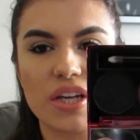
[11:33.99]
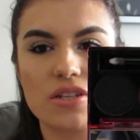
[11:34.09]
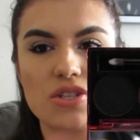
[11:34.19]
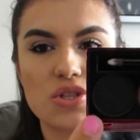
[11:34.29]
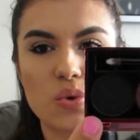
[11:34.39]

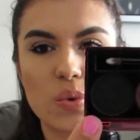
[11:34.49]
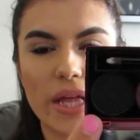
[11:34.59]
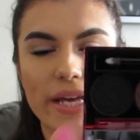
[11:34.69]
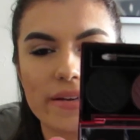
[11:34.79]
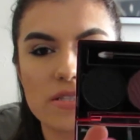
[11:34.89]
can do
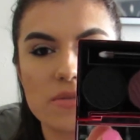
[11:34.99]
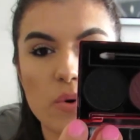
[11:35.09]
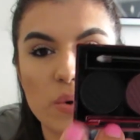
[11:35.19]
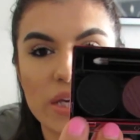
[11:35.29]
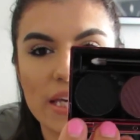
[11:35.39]
like a
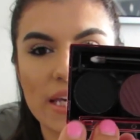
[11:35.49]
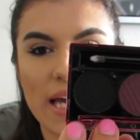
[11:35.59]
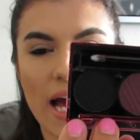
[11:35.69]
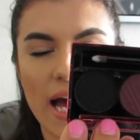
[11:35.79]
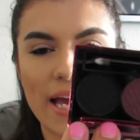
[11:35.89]

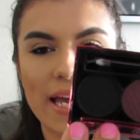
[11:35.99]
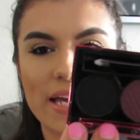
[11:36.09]
smoky eye